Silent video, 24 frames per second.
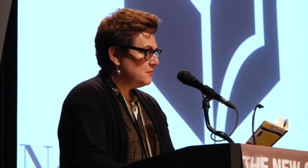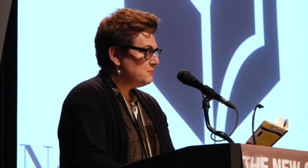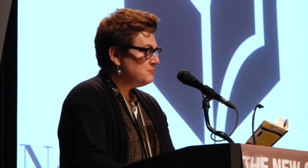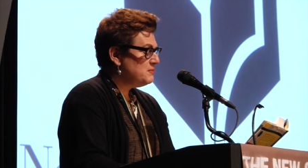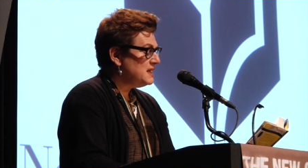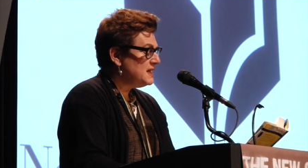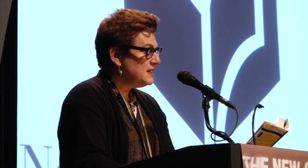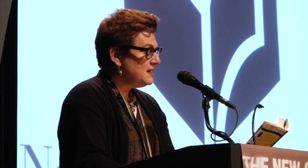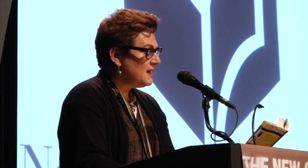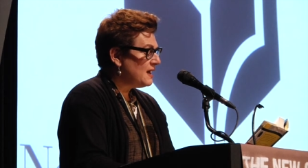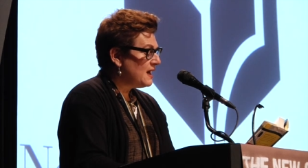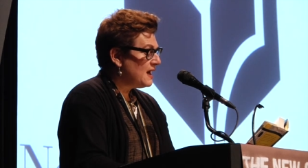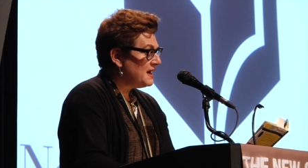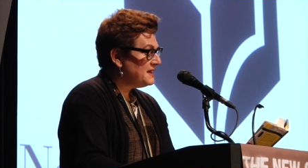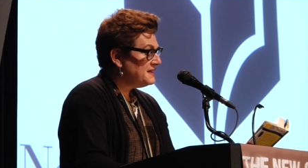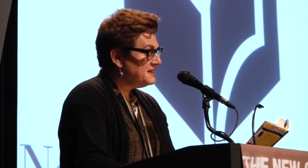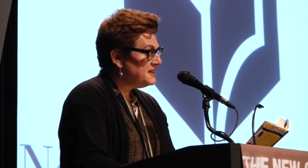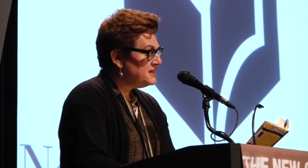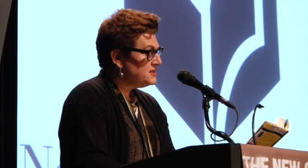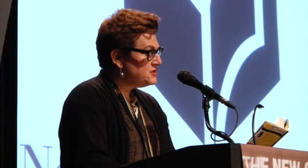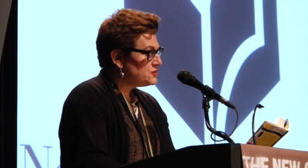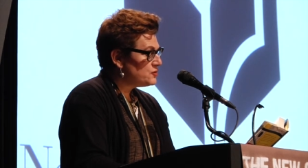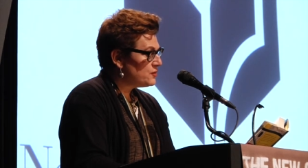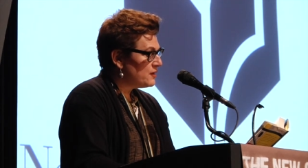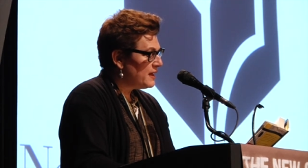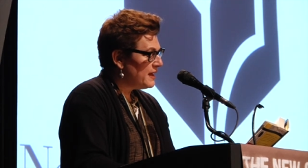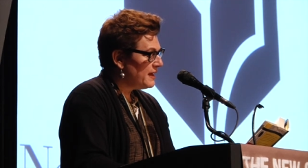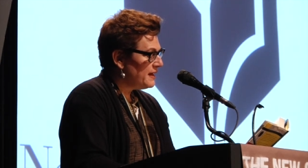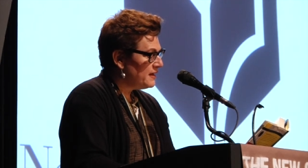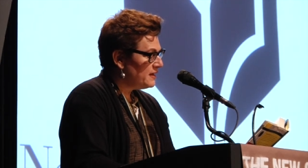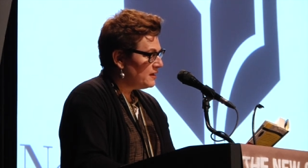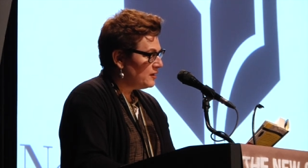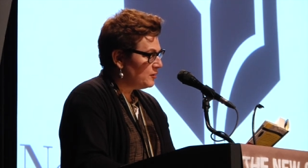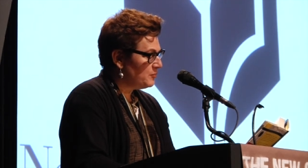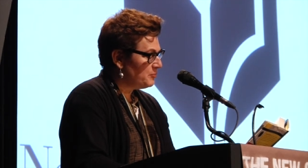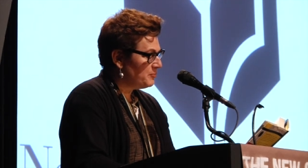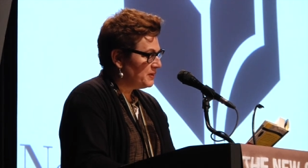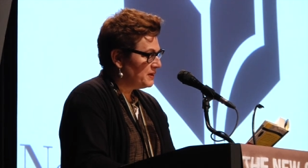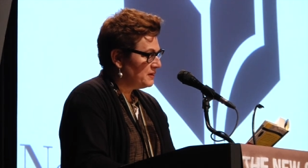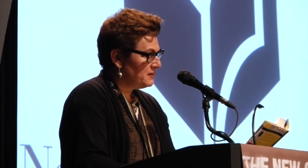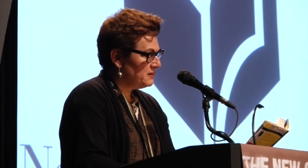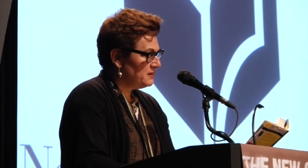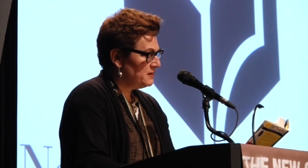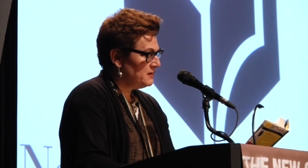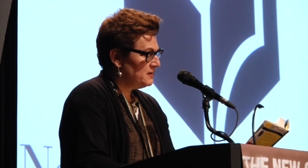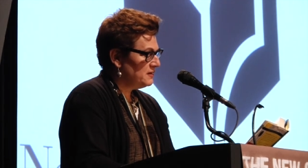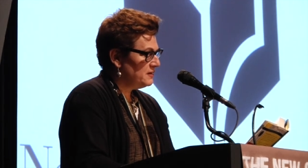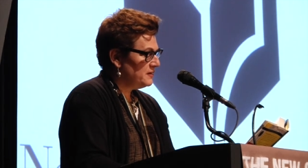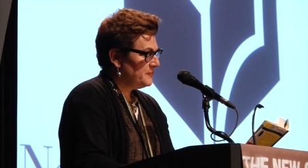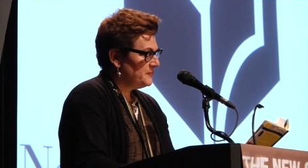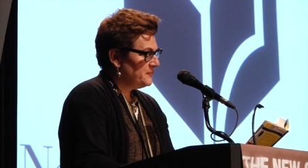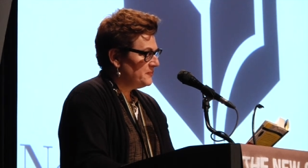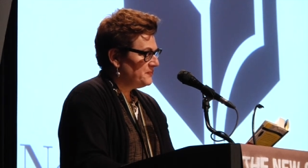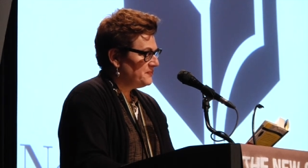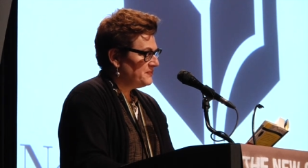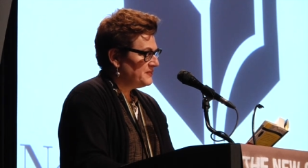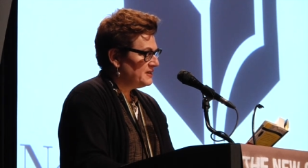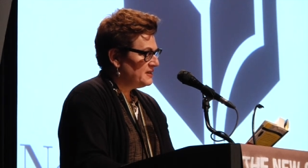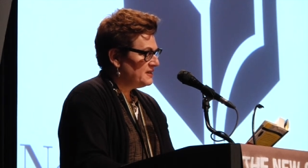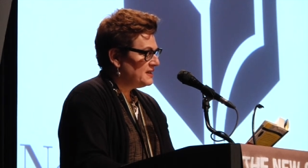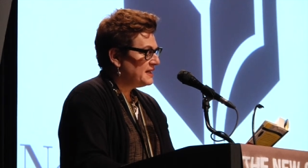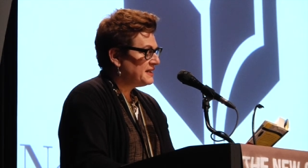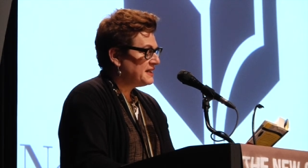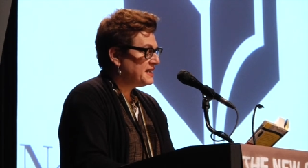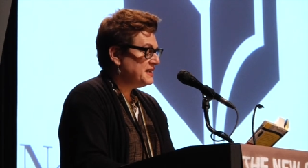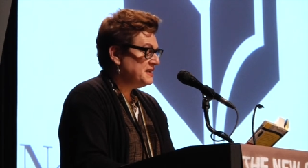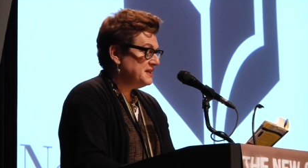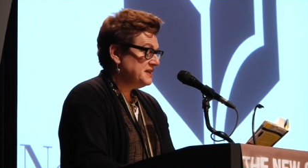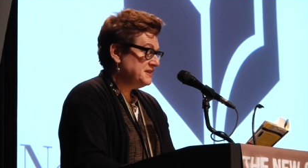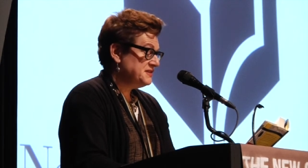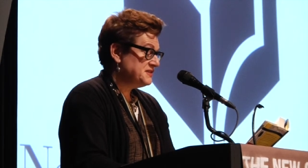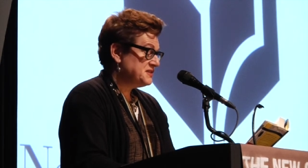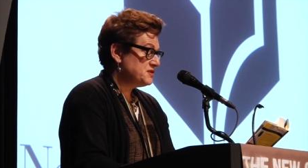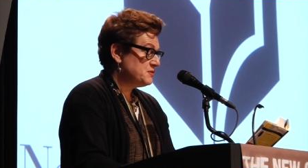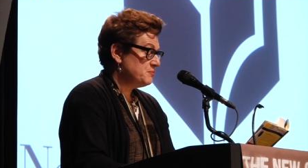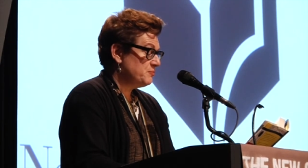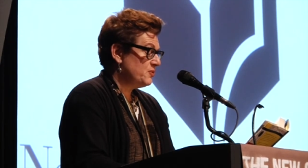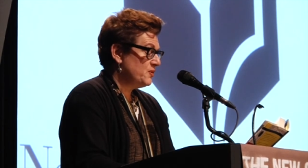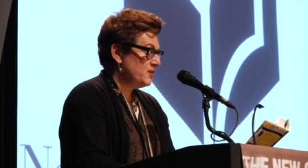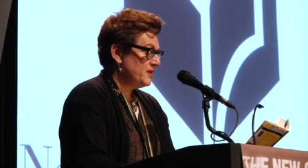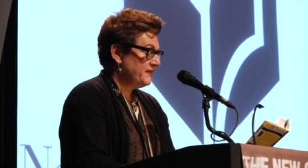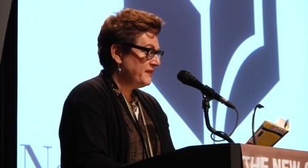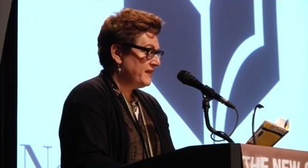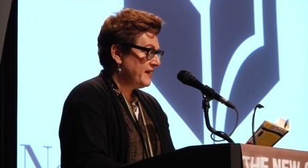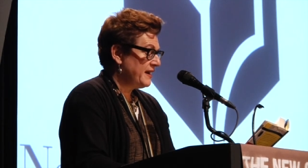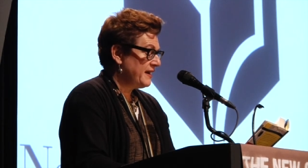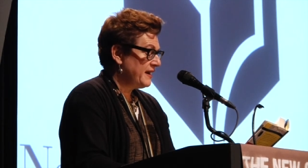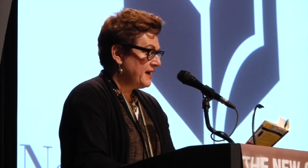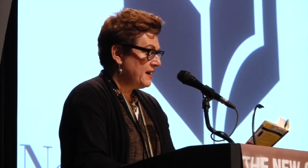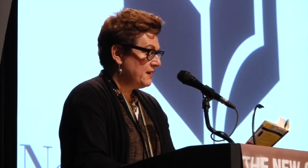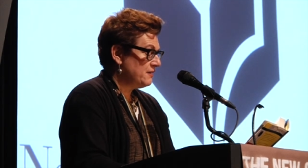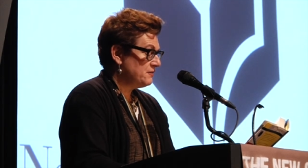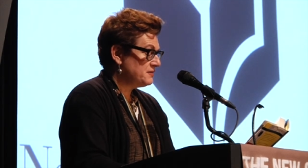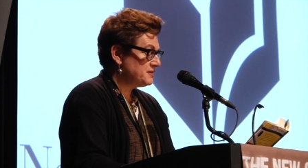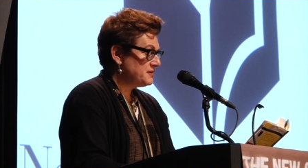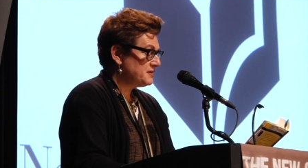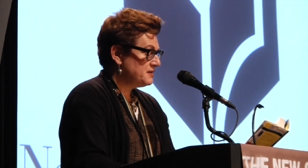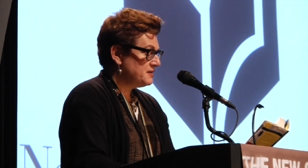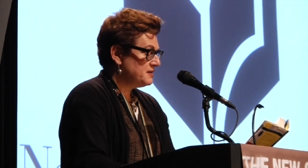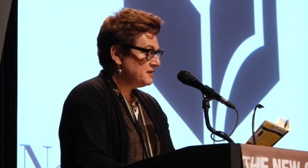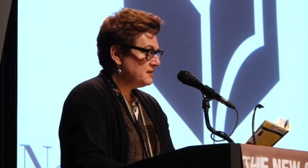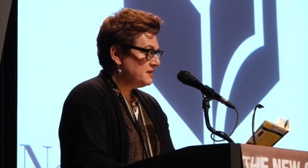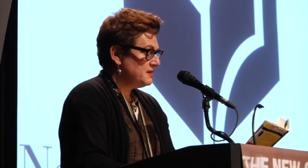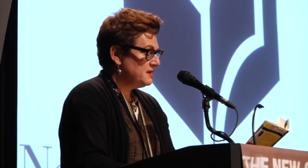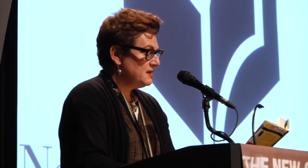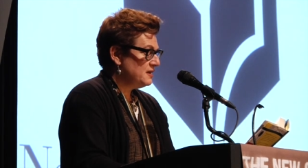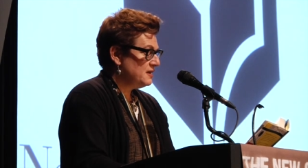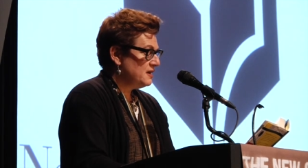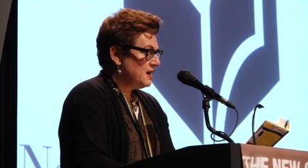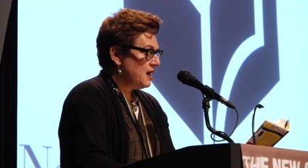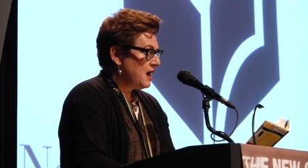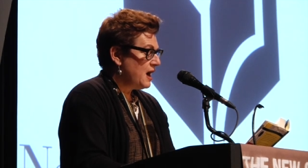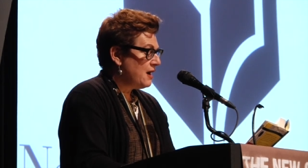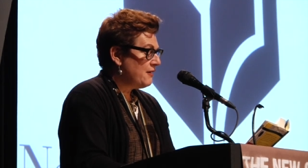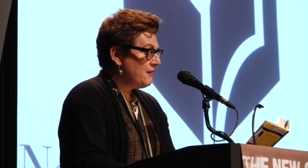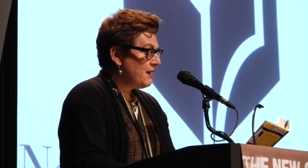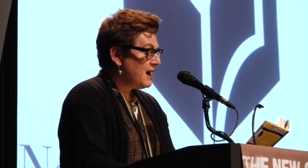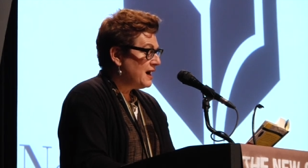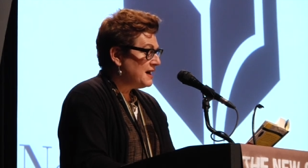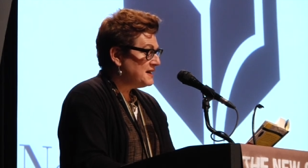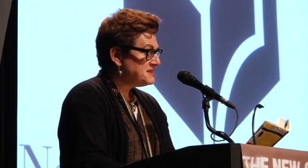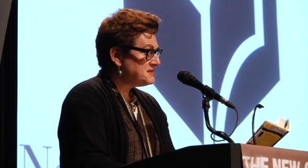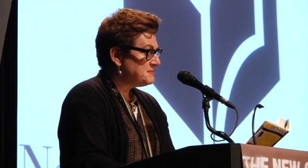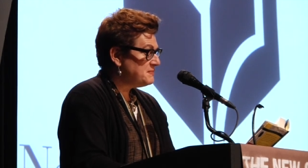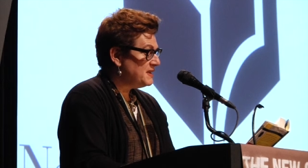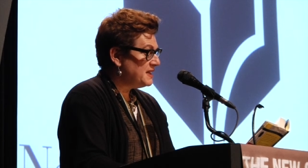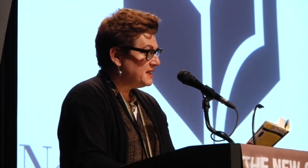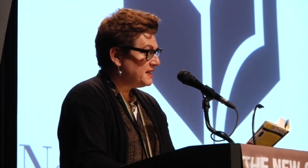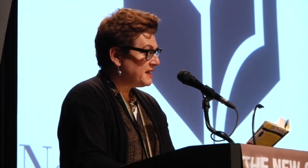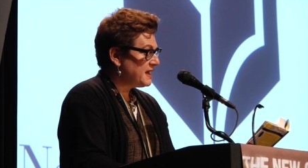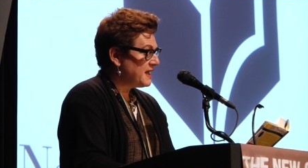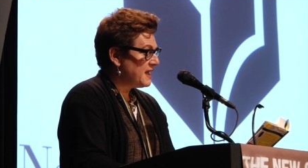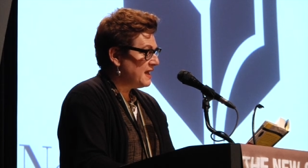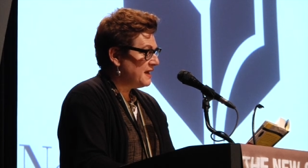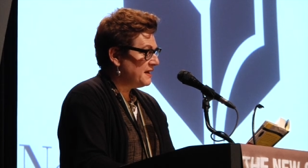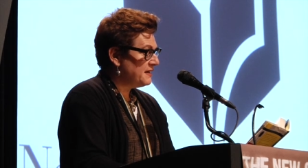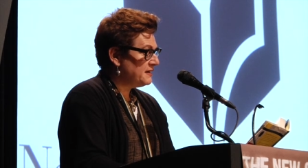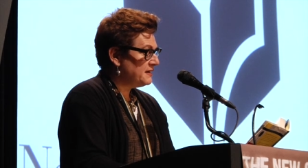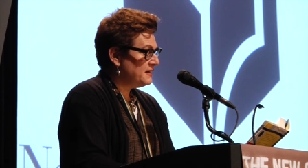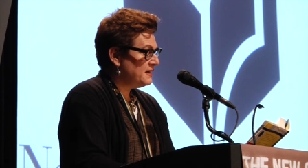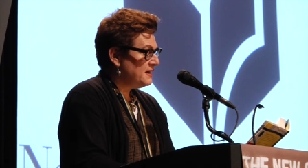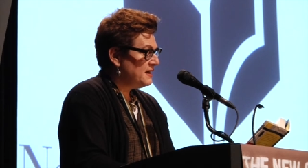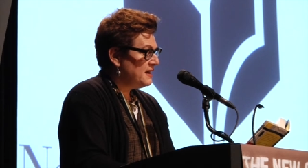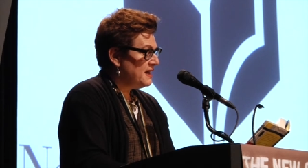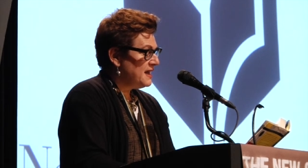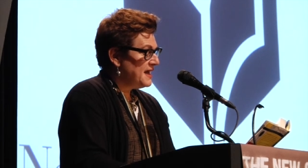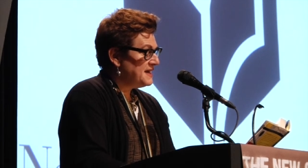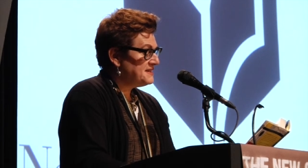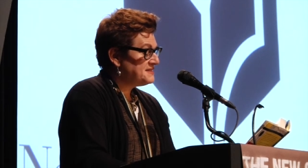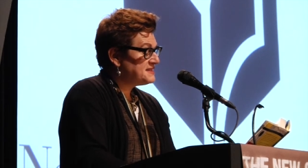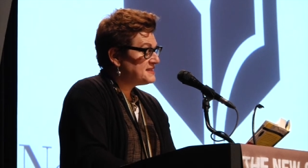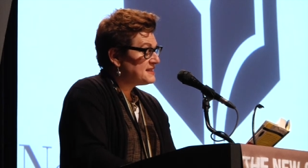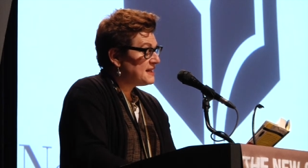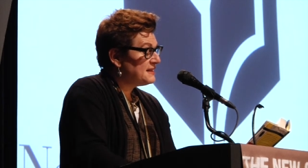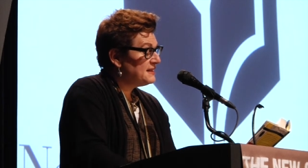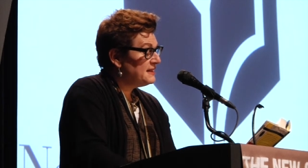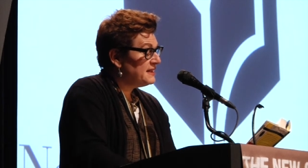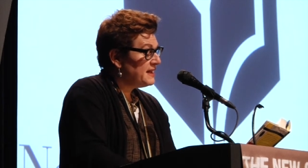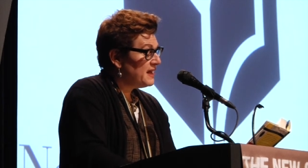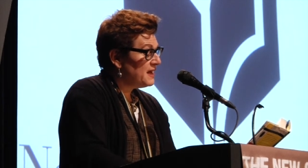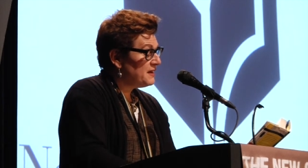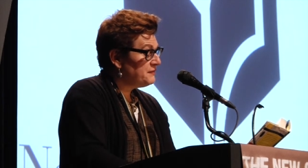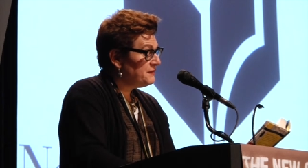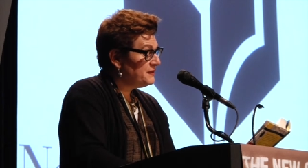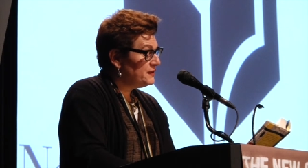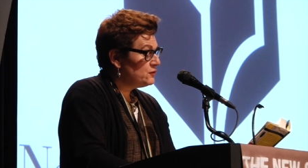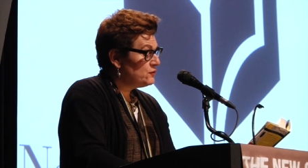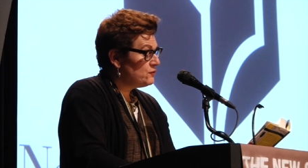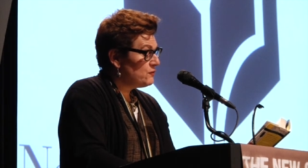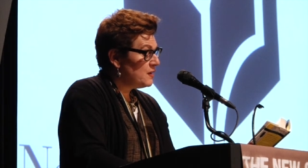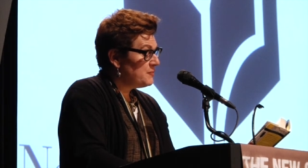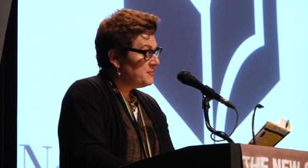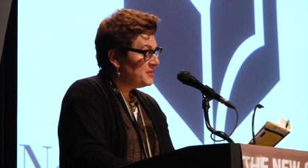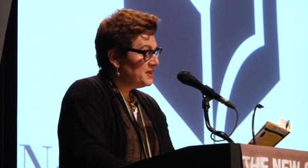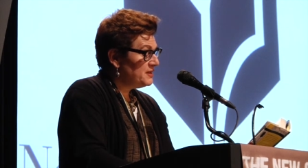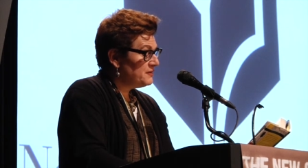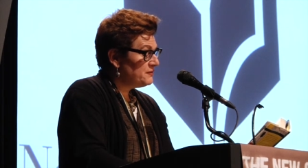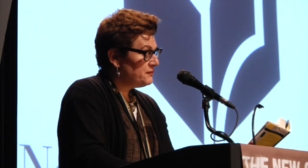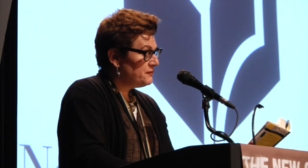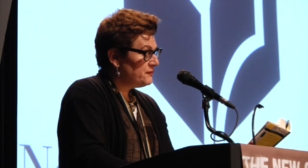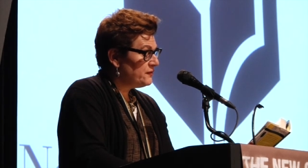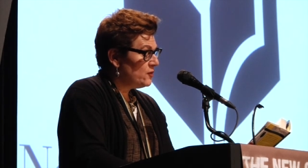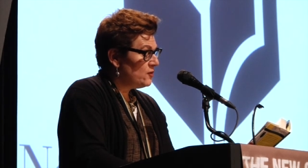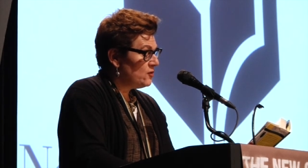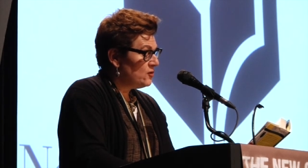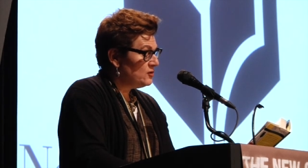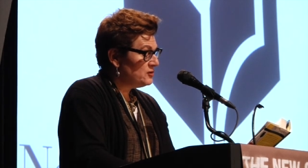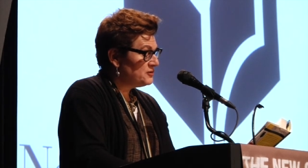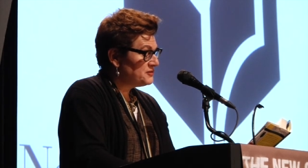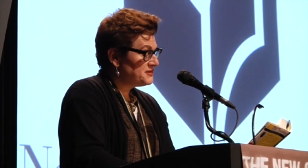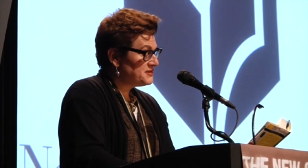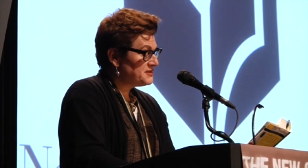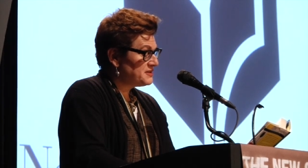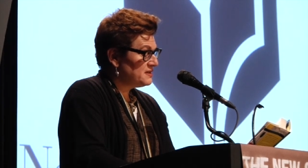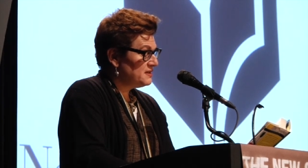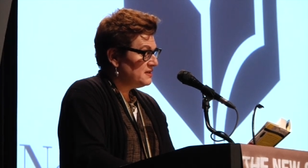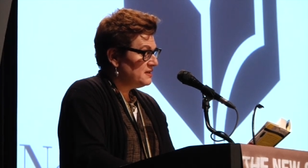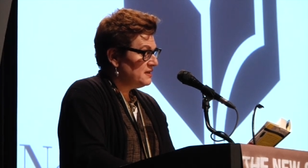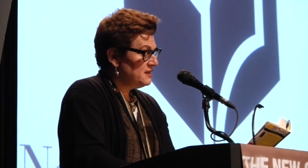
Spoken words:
Mila, I need your help. Like he needs to point that out. Our eyes meet again, and suddenly I feel grubby and false.